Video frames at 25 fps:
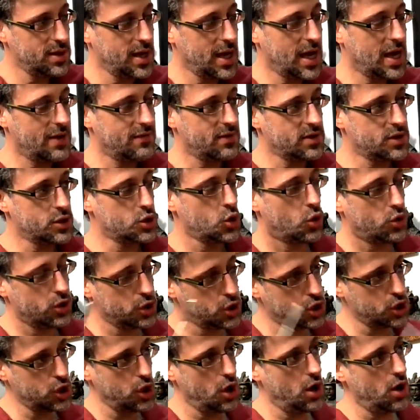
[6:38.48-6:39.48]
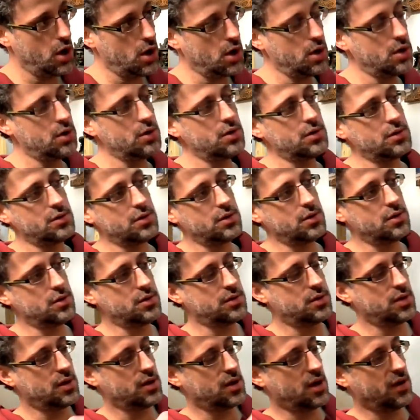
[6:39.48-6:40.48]
They have a Dornish law.
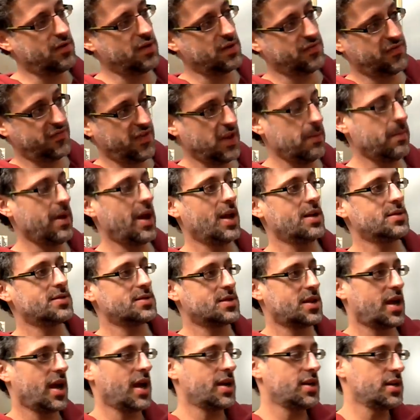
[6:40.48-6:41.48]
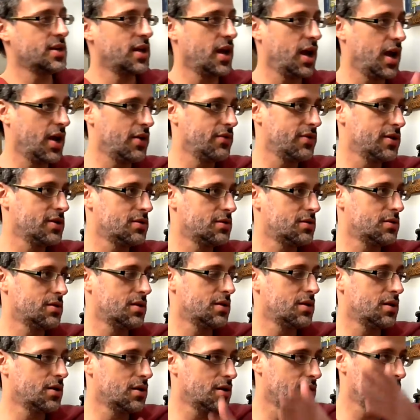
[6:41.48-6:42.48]
The females can inherit
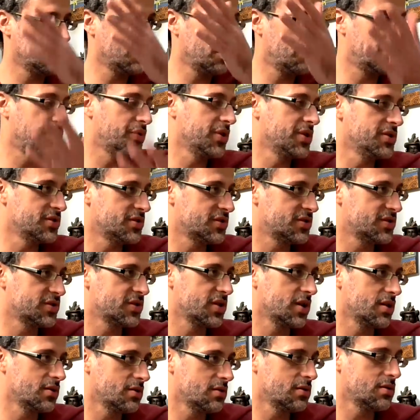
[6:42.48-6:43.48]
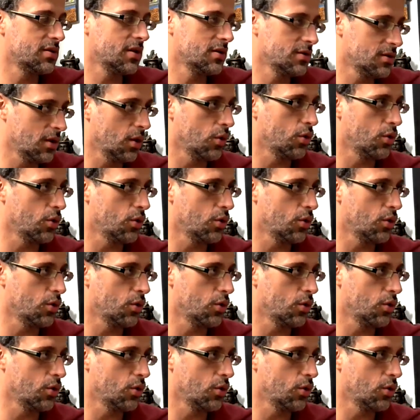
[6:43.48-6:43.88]
the prince and